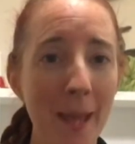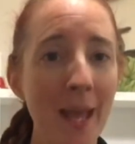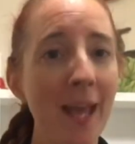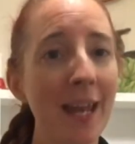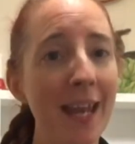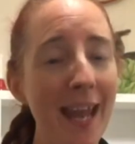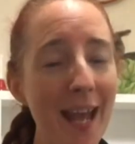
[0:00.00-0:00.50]

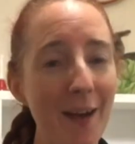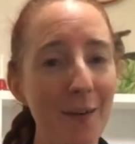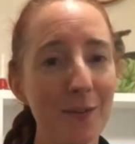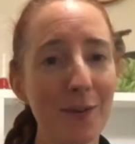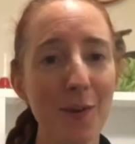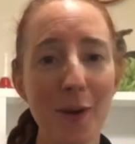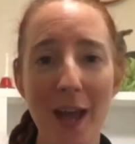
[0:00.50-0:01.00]
Now,
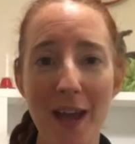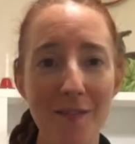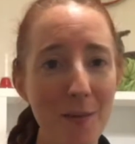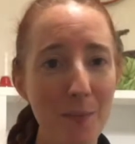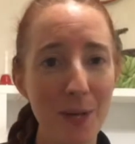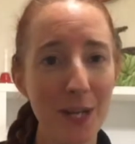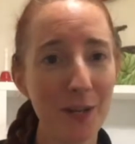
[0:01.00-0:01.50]
not
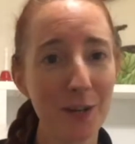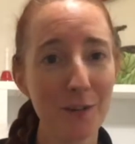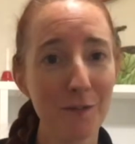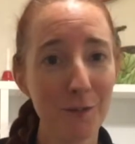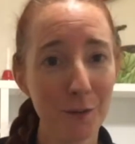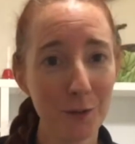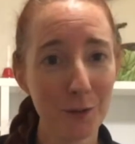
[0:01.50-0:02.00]
everybody could
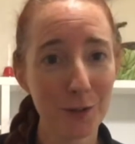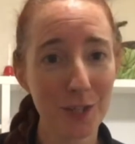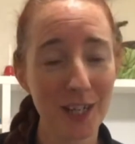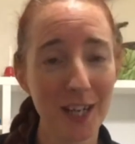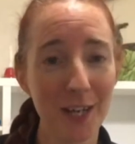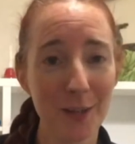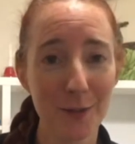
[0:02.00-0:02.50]
afford
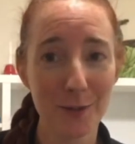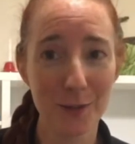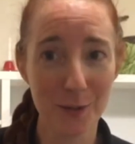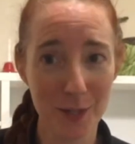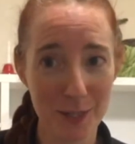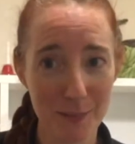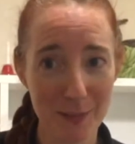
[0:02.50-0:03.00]
a goose at
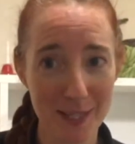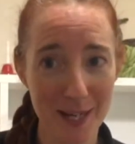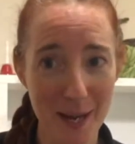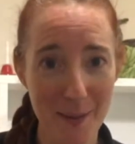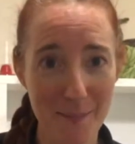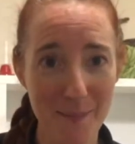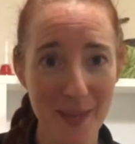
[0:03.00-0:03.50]
Christmas
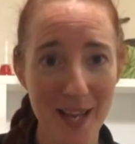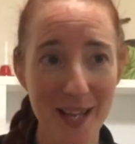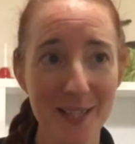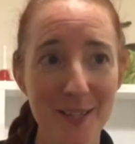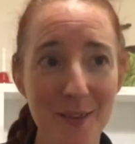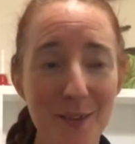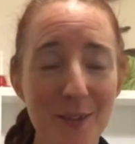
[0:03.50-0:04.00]
time,
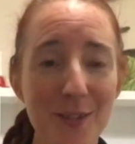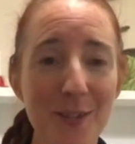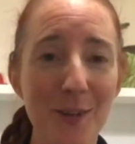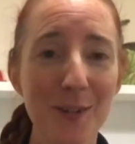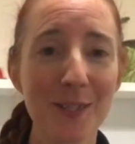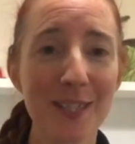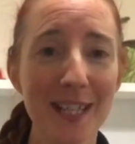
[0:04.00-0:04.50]
so the
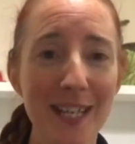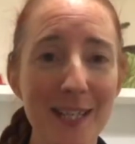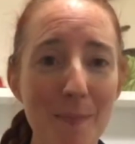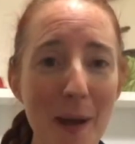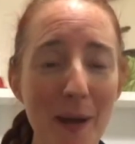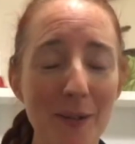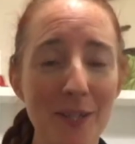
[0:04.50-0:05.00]
song sings
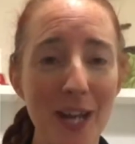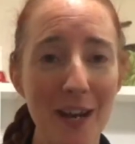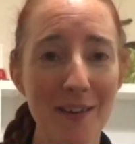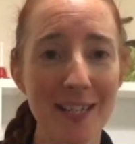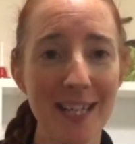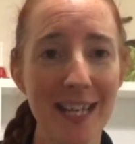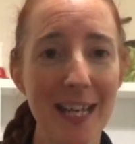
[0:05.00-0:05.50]
about
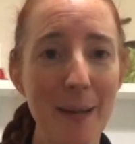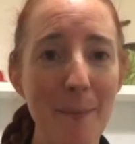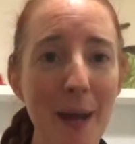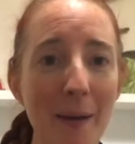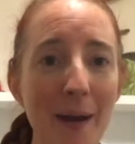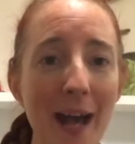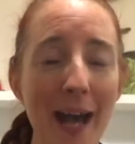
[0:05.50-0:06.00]
charity and
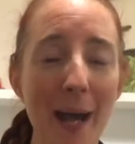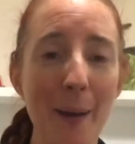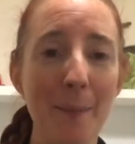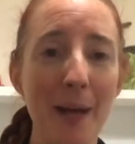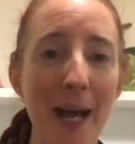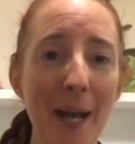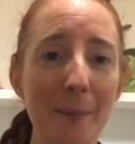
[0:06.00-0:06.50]
about how
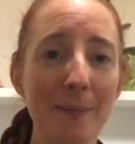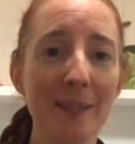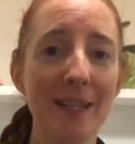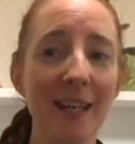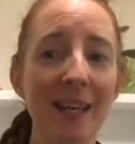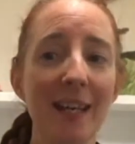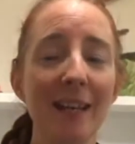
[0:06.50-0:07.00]
perhaps
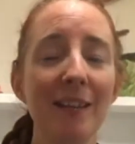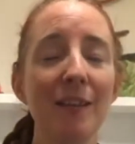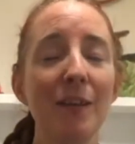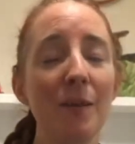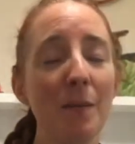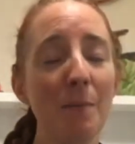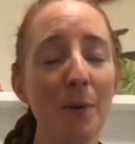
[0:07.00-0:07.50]

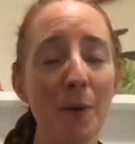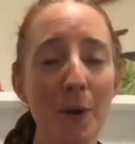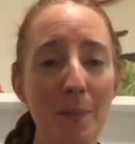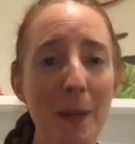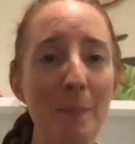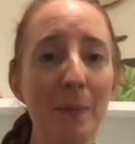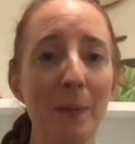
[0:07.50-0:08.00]
the poorer
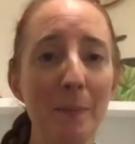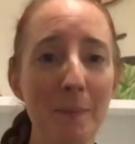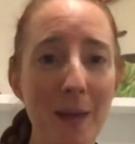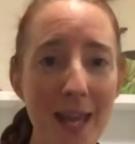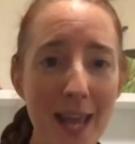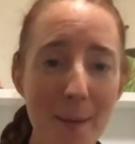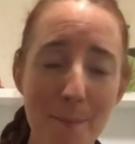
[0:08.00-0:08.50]
people
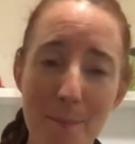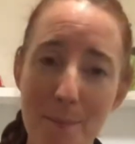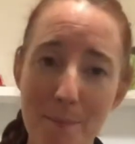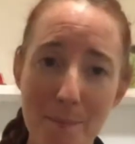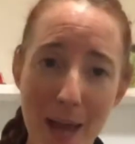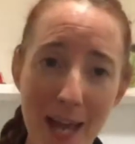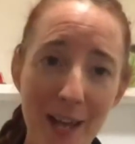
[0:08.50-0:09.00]
may
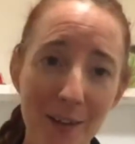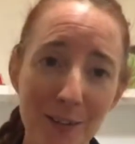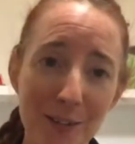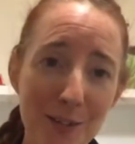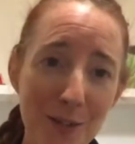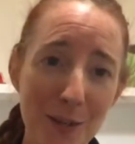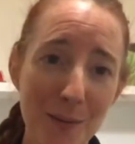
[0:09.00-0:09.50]
beg on the
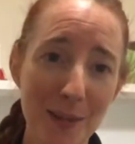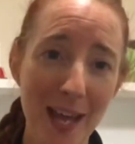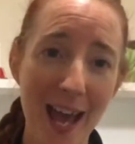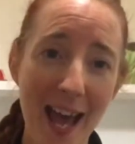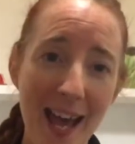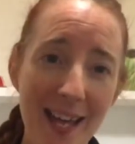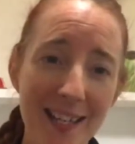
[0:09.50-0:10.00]
street with a
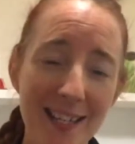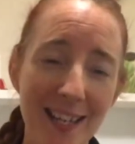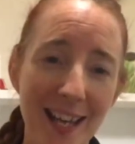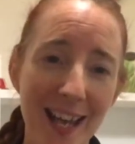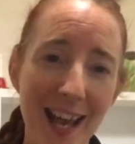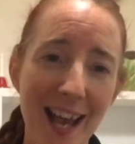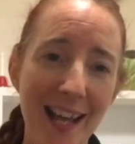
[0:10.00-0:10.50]
hat,
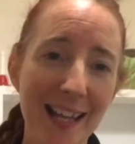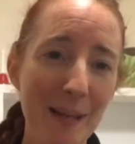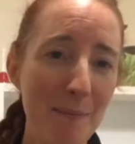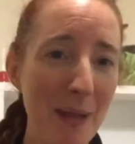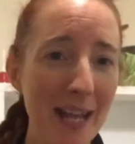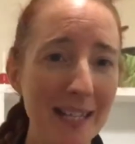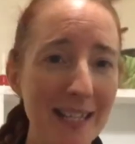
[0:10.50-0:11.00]
and they'd
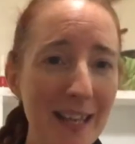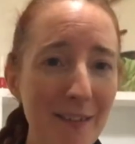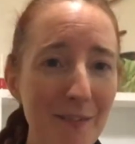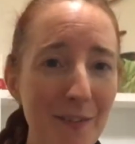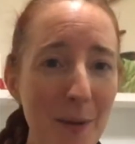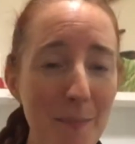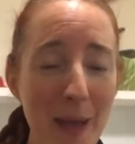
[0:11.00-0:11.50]
be asking
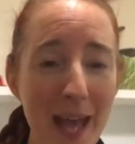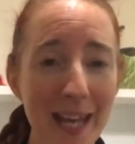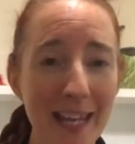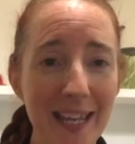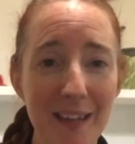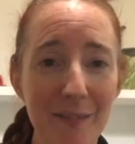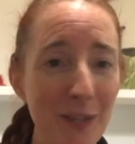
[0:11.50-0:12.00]
for a
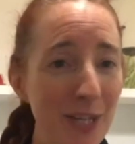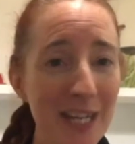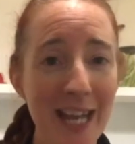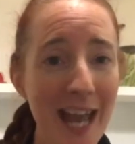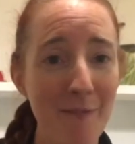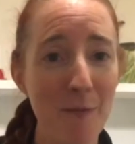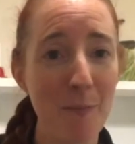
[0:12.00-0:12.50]
penny, and if you
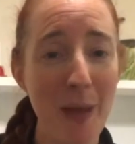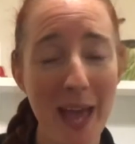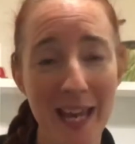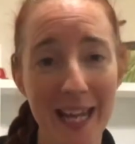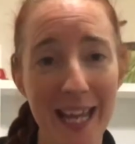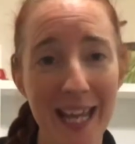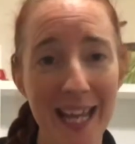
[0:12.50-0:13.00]
didn't have a
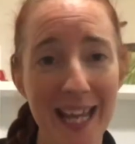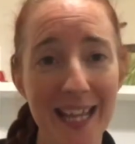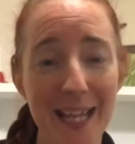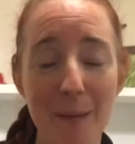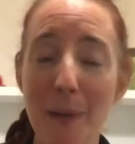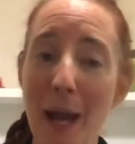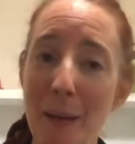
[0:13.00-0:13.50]
penny,
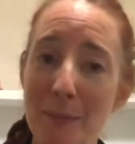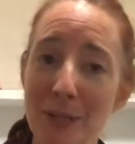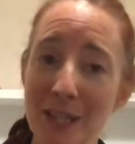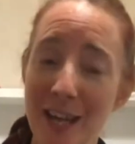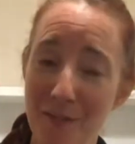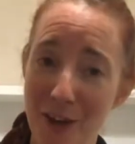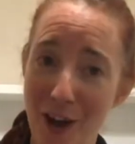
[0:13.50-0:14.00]
then perhaps
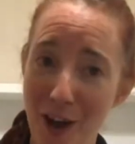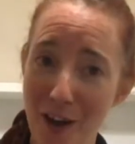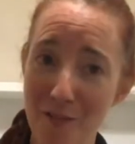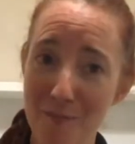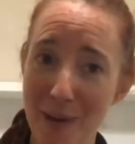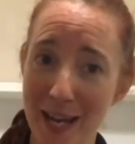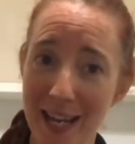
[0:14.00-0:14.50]
you'd have a
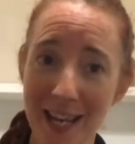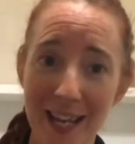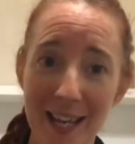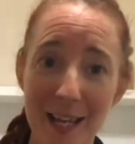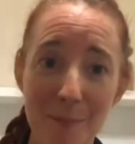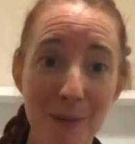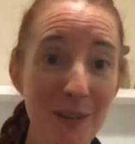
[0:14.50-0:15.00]
halfpenny.
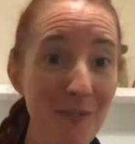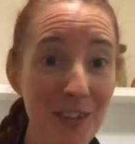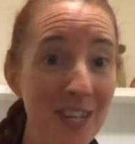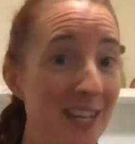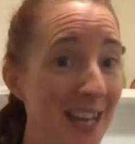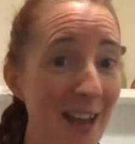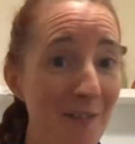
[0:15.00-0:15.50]
But if you
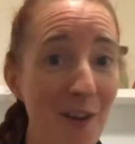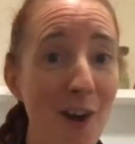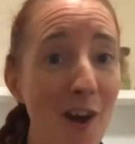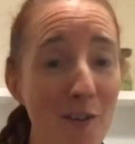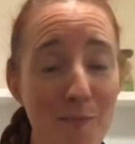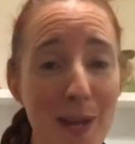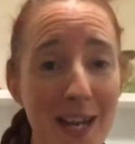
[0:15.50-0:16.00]
didn't have a
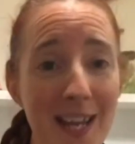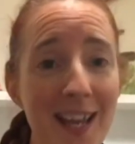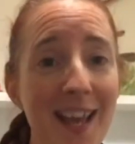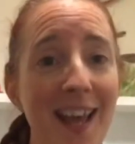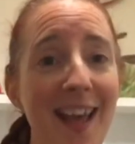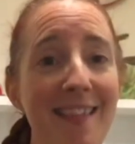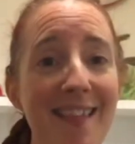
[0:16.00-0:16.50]
halfpenny,
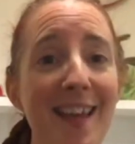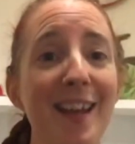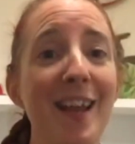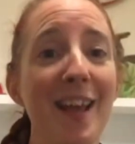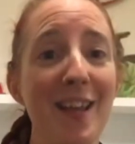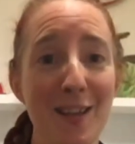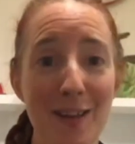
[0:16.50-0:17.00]

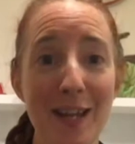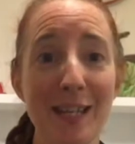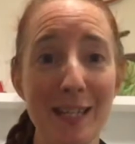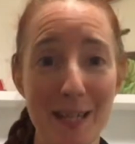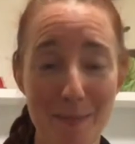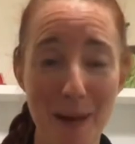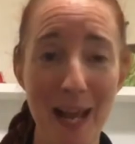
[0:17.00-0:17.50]
then you
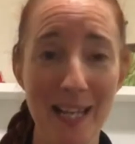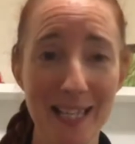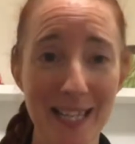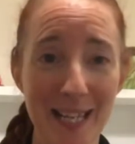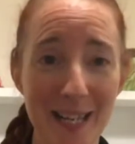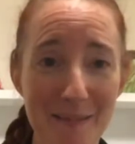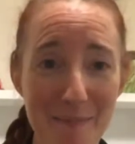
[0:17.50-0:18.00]
needed a
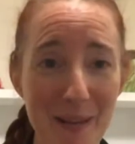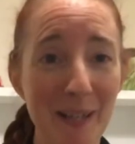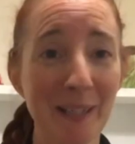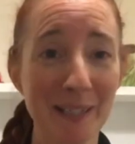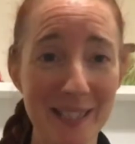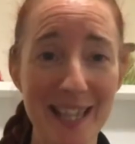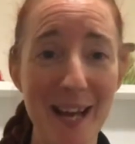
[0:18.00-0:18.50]
blessing,
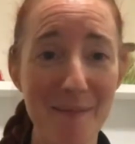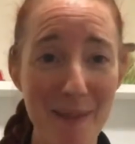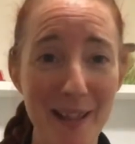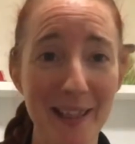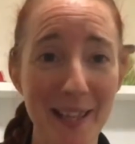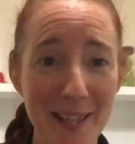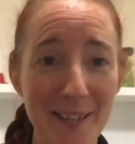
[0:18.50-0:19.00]
because that
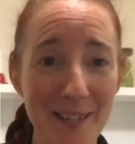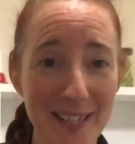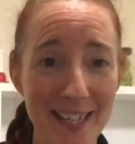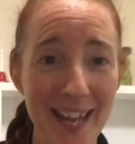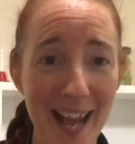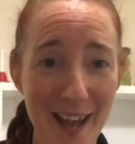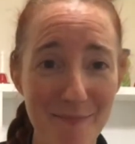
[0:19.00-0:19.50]
meant that you
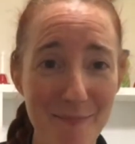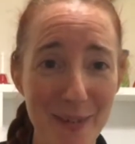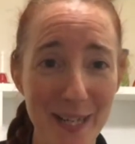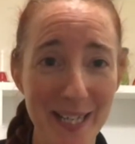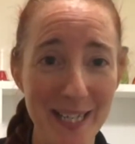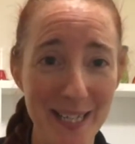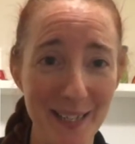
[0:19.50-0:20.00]
didn't have
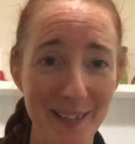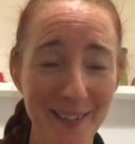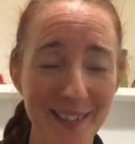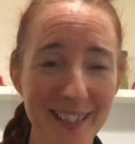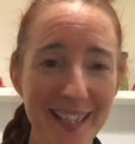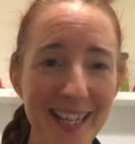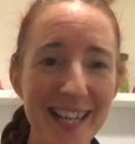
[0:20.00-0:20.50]
money too.
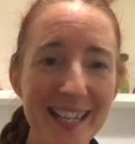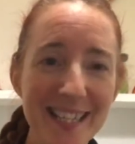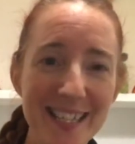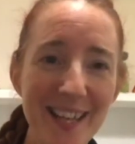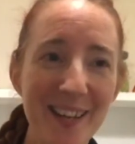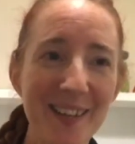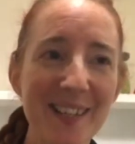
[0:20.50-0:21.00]

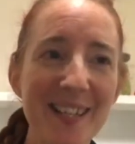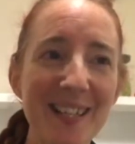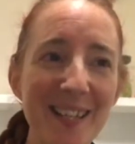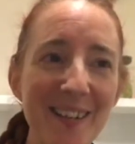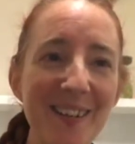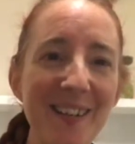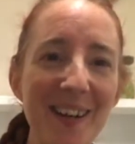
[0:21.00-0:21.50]
So the
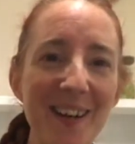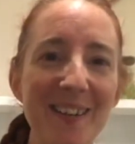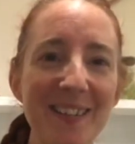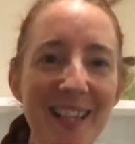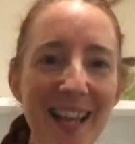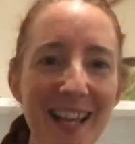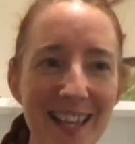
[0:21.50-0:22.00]
song
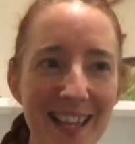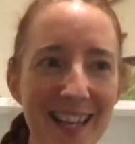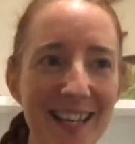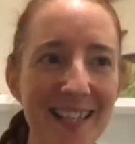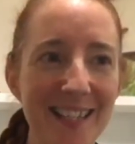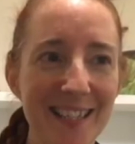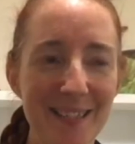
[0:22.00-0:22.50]
goes like
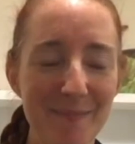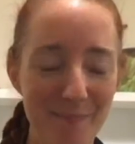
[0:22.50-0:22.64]
this.